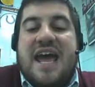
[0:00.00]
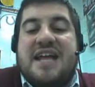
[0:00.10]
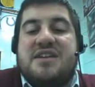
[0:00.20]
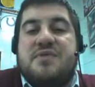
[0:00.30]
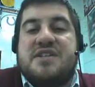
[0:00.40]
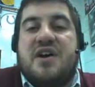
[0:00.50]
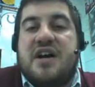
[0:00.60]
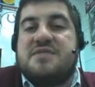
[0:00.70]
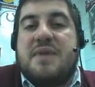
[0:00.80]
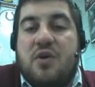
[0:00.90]
And we
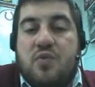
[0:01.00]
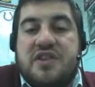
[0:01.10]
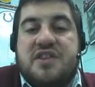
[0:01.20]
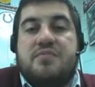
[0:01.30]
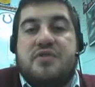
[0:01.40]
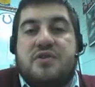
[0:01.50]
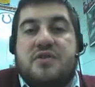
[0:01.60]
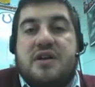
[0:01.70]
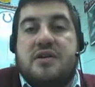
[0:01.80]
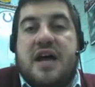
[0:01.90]
talked about what the
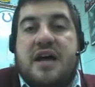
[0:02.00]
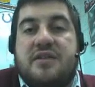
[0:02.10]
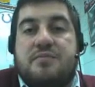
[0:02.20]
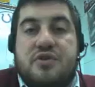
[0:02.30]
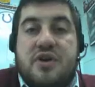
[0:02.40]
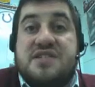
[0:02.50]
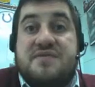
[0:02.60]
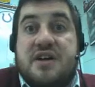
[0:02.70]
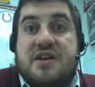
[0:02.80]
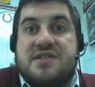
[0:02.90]

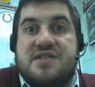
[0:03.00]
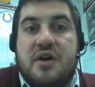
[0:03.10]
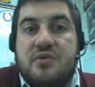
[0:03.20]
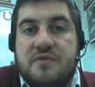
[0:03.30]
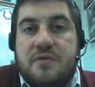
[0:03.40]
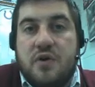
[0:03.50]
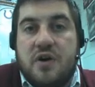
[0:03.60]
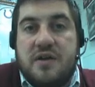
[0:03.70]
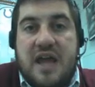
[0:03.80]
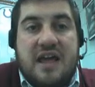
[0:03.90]
progressive era is known
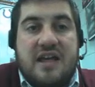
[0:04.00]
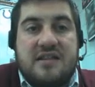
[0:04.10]
for.